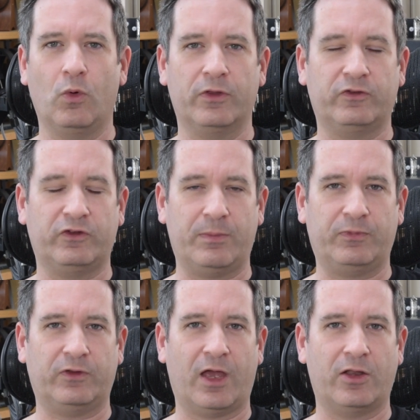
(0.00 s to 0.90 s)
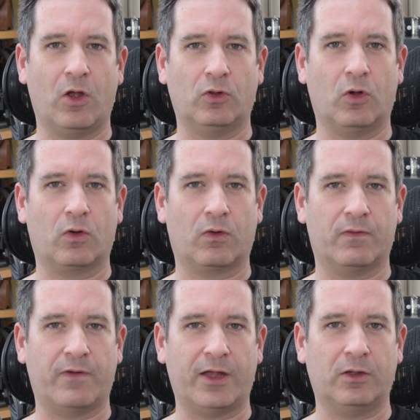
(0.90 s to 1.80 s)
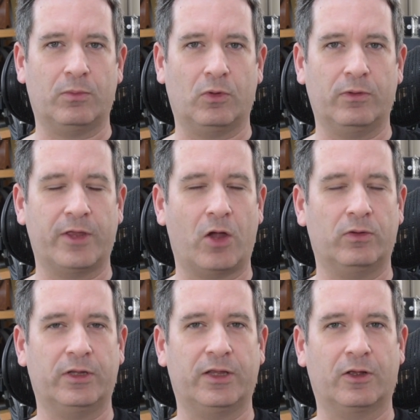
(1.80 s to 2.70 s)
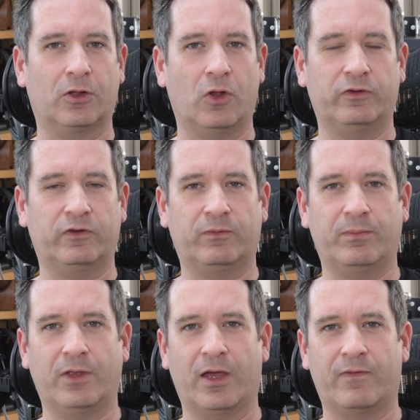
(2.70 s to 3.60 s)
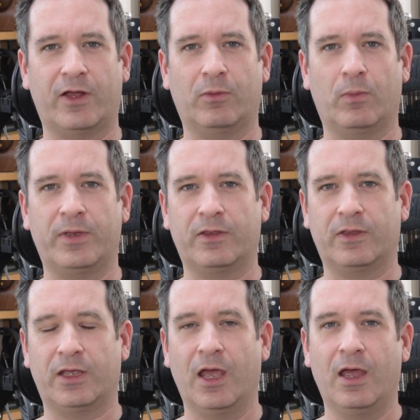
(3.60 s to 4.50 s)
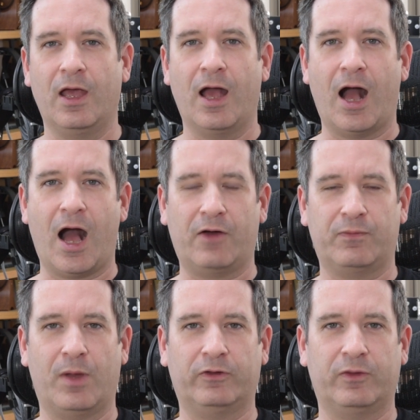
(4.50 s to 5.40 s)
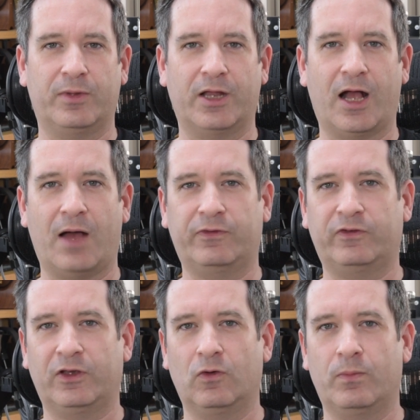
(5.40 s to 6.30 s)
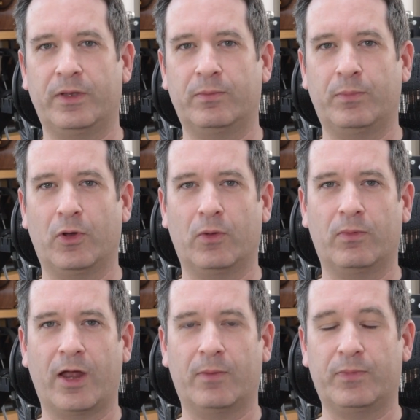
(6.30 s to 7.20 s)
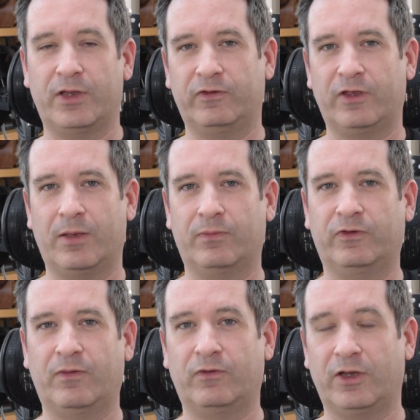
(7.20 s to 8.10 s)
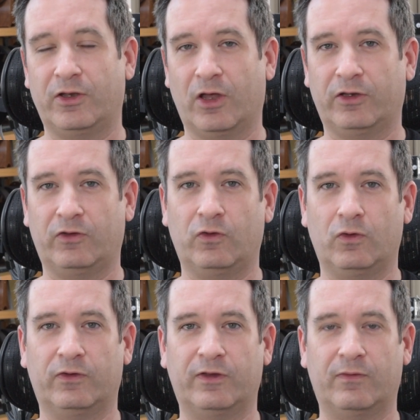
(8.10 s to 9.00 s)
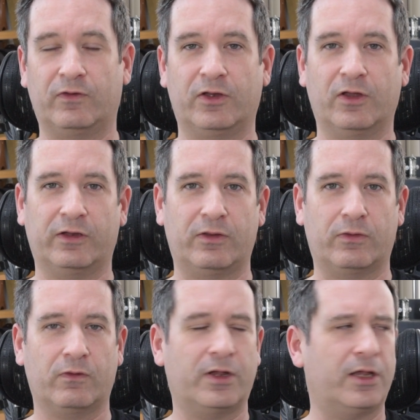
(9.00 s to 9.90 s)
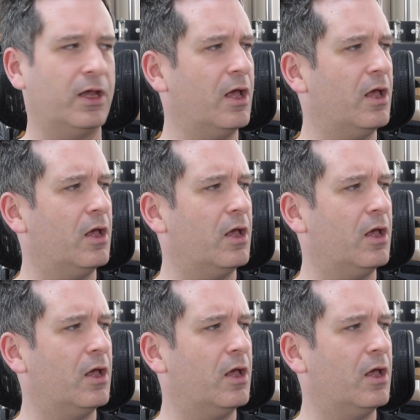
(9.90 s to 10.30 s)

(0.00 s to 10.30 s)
all the chips are no longer available, the closest available being the half multi-bit, half single-bit Burr Brown PCM 1792 and 1793,